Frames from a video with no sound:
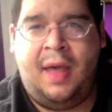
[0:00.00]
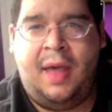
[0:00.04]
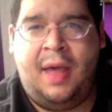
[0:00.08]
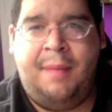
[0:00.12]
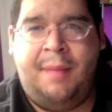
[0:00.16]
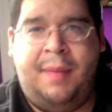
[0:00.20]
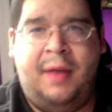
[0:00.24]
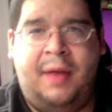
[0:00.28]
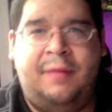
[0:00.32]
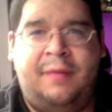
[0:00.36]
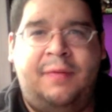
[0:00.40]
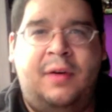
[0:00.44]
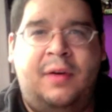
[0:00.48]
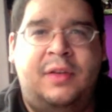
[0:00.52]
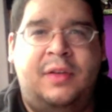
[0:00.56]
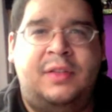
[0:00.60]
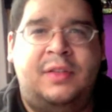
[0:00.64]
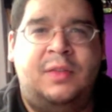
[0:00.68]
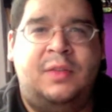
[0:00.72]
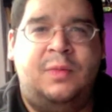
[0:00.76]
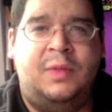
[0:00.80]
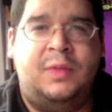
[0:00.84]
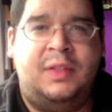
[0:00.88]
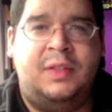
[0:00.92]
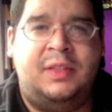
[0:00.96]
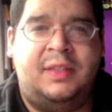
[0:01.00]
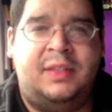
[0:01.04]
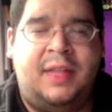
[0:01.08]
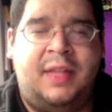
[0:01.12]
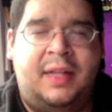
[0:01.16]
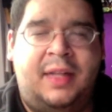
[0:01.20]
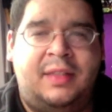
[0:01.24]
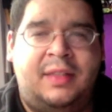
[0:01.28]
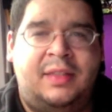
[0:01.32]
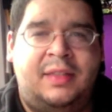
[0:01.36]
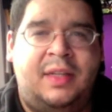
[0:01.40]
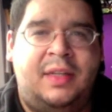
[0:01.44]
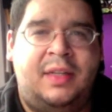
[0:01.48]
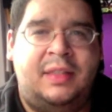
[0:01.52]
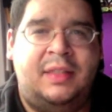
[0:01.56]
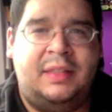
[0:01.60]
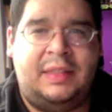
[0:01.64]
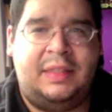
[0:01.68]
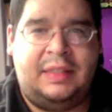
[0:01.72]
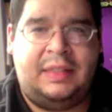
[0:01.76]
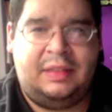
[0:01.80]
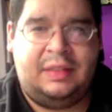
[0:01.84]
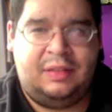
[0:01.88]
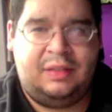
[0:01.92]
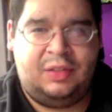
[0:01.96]
Ben Foster was that son, and
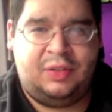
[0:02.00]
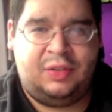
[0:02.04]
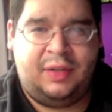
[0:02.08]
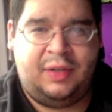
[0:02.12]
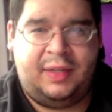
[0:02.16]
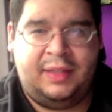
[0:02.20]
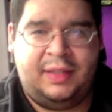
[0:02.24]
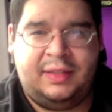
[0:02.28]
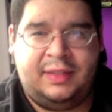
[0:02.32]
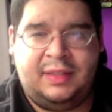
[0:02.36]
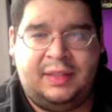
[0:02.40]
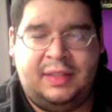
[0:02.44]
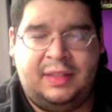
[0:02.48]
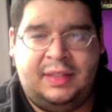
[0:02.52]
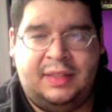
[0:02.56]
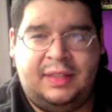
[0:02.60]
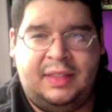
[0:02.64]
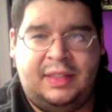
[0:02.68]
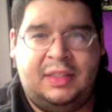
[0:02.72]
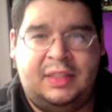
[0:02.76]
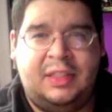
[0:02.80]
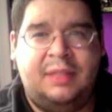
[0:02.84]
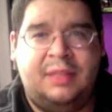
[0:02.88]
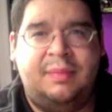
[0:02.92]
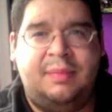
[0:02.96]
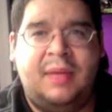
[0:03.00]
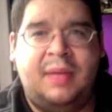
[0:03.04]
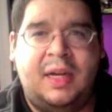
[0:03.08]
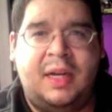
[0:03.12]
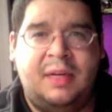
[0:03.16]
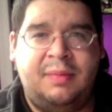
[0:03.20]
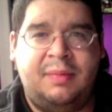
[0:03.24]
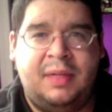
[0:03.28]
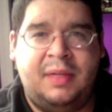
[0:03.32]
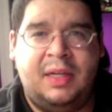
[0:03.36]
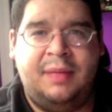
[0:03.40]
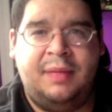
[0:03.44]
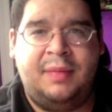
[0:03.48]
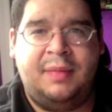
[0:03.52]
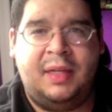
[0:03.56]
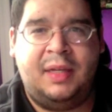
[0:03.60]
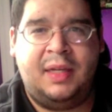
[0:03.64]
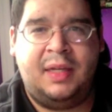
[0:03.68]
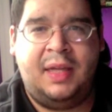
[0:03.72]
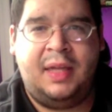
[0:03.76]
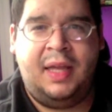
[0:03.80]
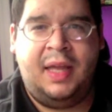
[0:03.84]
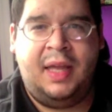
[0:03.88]
he's trying to teach him how to become a